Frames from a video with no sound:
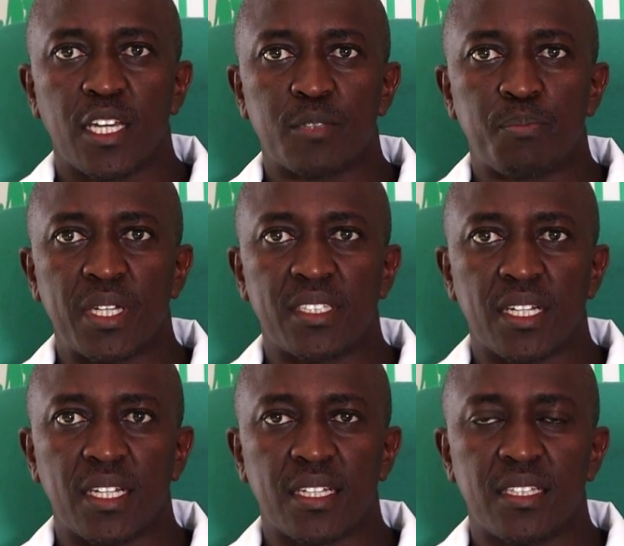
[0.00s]

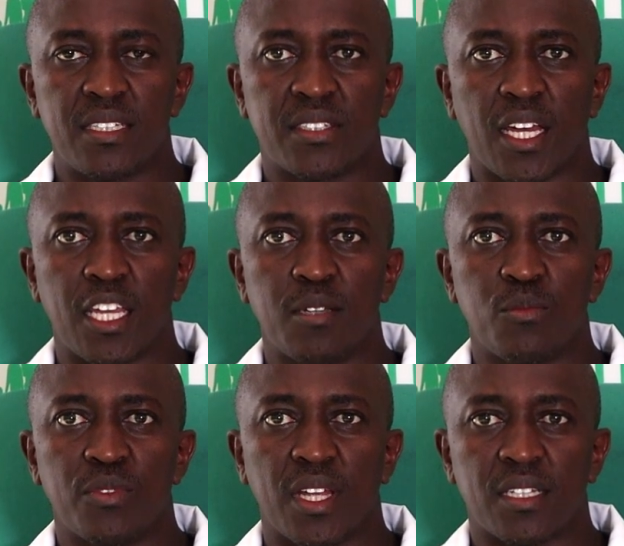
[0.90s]
especially at this
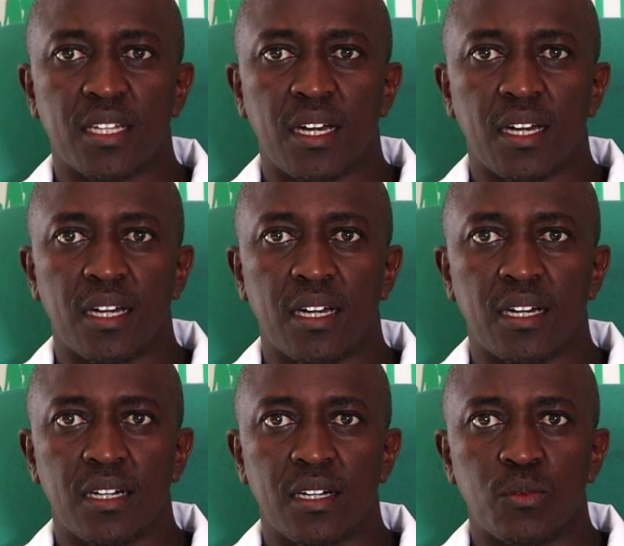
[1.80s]
time that
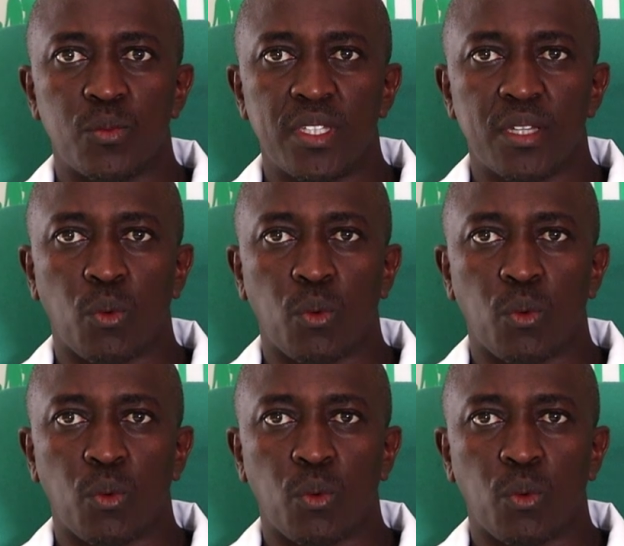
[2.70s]
the